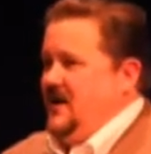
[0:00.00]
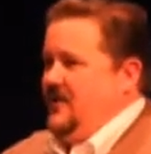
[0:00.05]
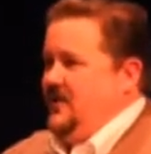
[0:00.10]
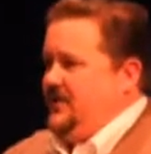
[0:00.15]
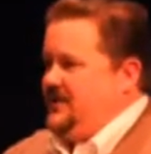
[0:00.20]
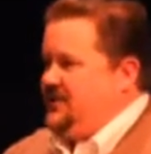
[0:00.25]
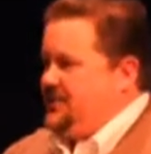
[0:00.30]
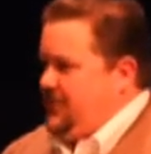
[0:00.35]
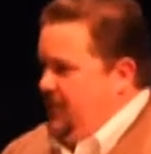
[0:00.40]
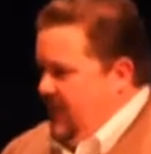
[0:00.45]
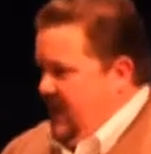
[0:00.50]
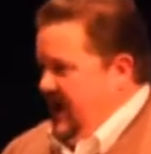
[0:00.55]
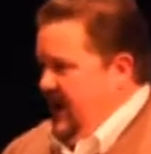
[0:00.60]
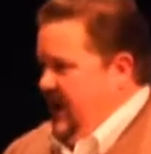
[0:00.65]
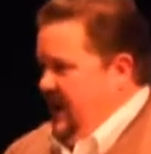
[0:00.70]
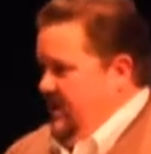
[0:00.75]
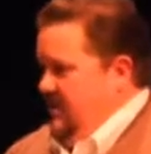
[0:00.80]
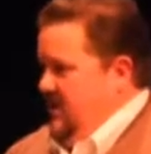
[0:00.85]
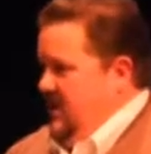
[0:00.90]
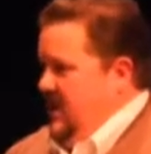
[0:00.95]
They're suing
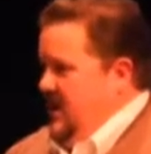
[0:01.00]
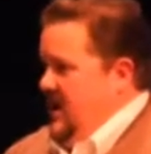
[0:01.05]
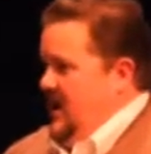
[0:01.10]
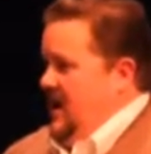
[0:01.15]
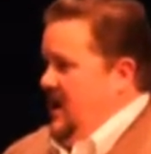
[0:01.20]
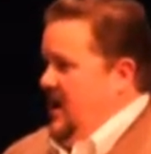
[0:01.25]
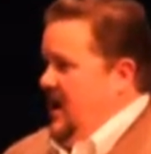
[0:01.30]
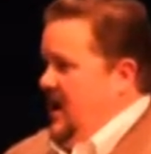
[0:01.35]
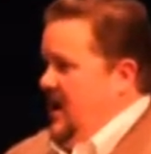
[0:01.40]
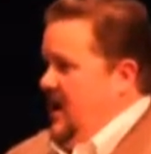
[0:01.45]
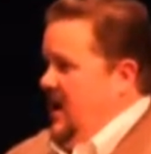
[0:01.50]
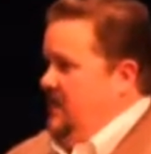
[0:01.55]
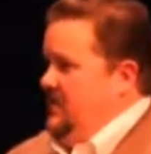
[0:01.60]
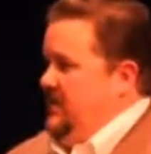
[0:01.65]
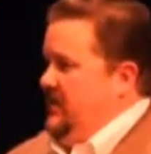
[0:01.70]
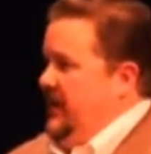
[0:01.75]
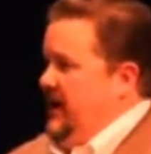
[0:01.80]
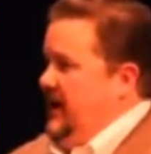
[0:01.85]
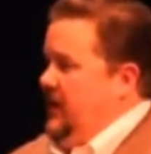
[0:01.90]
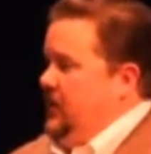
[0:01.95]
him.
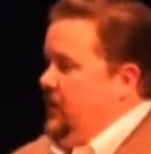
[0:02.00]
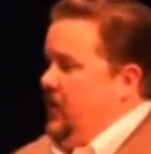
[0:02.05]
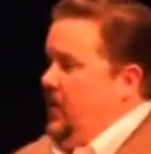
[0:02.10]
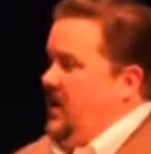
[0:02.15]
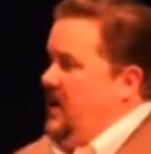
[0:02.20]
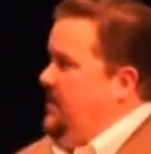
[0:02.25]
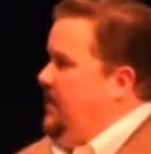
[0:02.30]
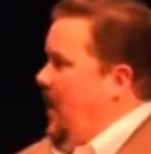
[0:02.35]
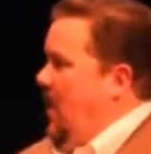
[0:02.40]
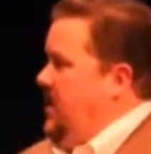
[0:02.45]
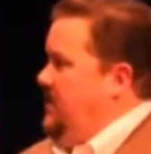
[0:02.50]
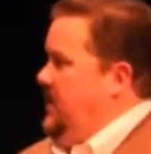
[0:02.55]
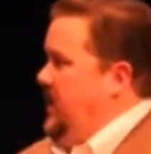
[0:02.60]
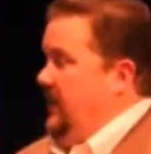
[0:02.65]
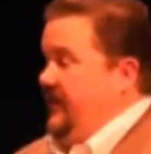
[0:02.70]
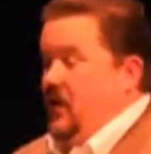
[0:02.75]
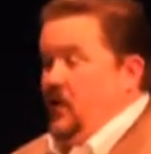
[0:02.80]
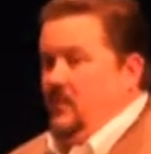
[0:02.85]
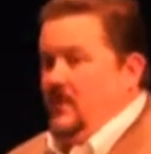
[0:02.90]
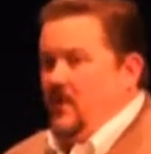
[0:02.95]
The Illinois
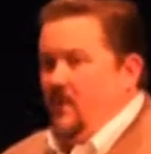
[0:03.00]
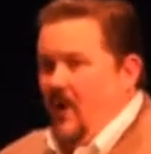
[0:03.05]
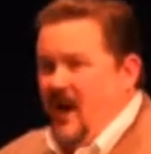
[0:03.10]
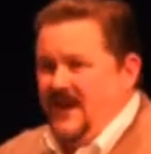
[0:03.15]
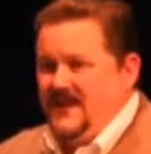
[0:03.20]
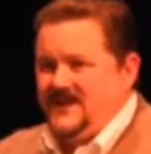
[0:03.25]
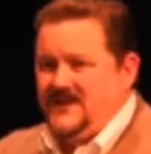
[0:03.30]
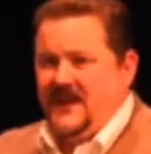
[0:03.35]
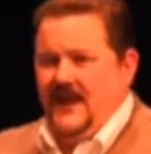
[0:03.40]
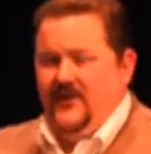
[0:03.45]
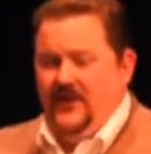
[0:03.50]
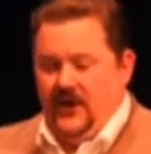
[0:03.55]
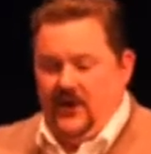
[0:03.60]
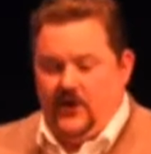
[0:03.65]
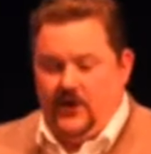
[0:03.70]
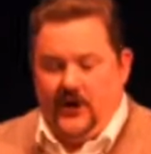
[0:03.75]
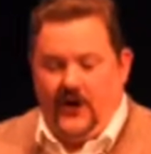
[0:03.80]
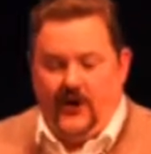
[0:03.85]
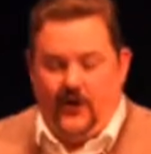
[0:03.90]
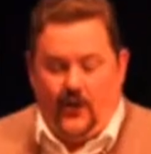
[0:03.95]
Department of Human Rights and the
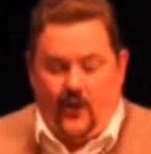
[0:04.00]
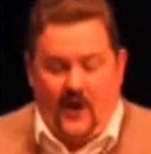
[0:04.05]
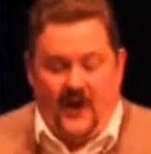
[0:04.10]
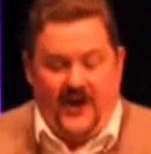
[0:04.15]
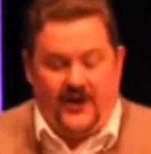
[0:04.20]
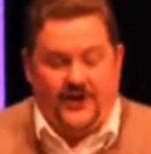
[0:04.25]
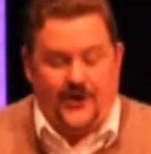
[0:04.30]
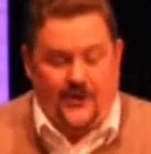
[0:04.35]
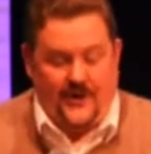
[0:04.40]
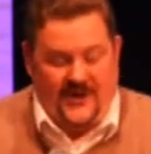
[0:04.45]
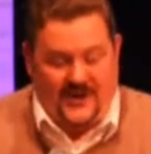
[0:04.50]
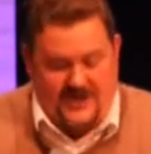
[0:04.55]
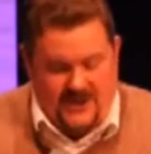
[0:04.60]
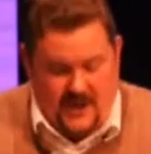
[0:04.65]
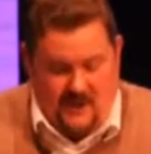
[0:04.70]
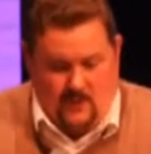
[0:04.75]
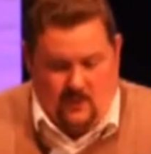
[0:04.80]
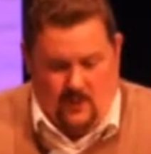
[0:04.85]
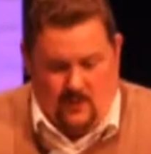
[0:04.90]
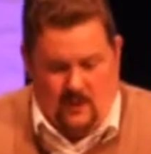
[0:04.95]
Illinois Attorney
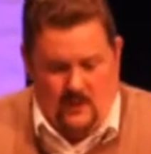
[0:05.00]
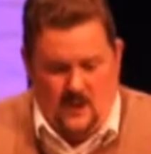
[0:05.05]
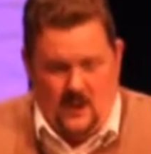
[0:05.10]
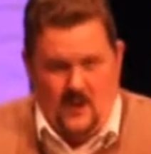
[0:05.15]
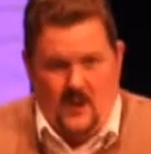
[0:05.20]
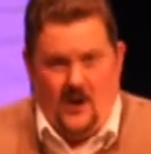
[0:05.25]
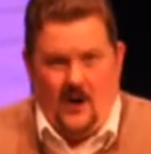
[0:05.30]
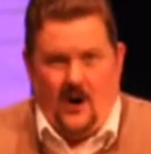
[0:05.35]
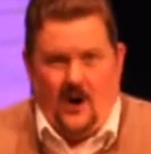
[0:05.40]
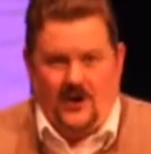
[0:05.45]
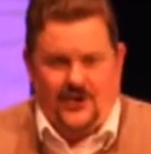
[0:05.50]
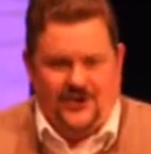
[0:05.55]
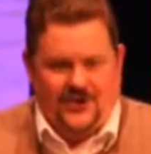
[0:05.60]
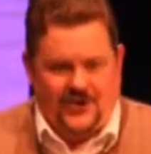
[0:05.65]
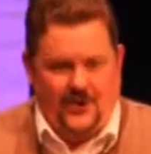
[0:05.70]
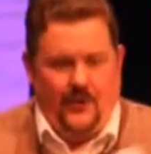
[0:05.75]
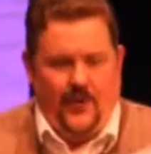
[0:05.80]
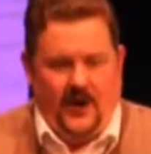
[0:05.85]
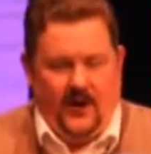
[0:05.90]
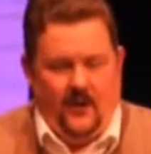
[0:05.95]
General are
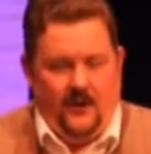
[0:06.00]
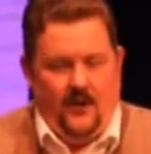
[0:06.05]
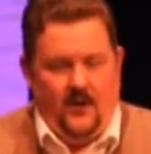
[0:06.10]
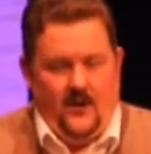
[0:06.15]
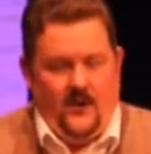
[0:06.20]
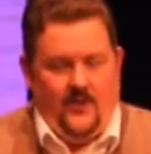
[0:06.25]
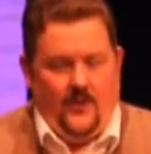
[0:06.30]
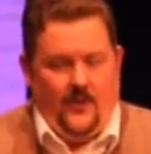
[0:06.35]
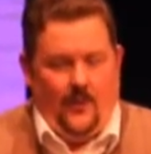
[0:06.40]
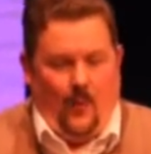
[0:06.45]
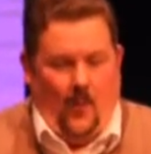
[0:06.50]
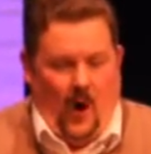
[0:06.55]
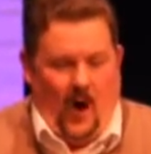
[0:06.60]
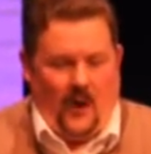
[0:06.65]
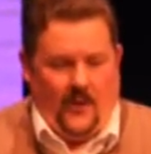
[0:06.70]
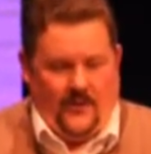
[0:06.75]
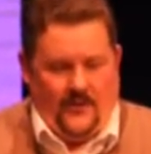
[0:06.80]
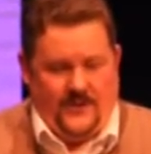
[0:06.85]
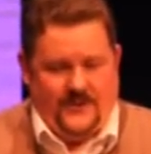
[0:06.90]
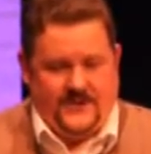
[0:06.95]
suing the
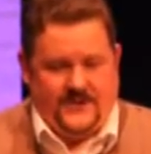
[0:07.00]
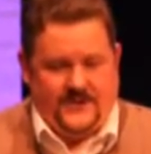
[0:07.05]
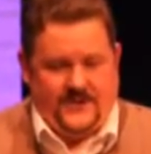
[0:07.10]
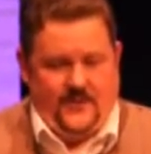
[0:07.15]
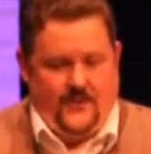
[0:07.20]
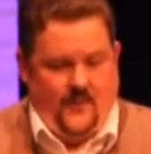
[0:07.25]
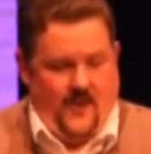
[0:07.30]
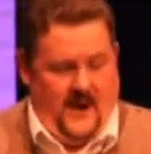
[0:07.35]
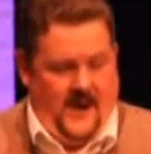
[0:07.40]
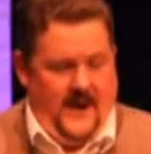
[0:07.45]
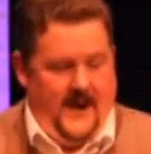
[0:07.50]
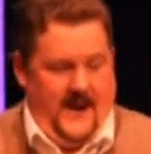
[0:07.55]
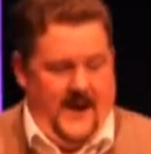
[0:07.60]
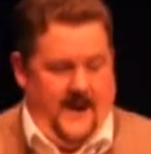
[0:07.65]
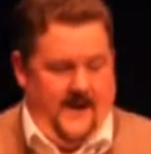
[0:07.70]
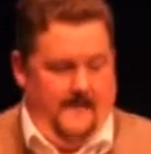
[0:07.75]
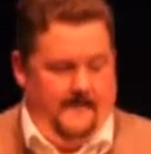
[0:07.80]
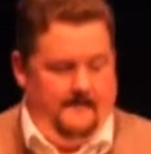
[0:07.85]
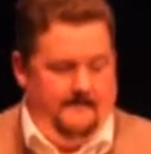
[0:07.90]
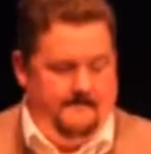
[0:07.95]
Walders right
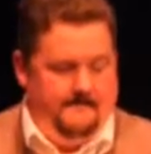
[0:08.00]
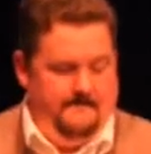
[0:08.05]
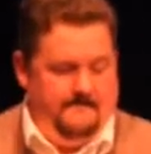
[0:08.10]
now.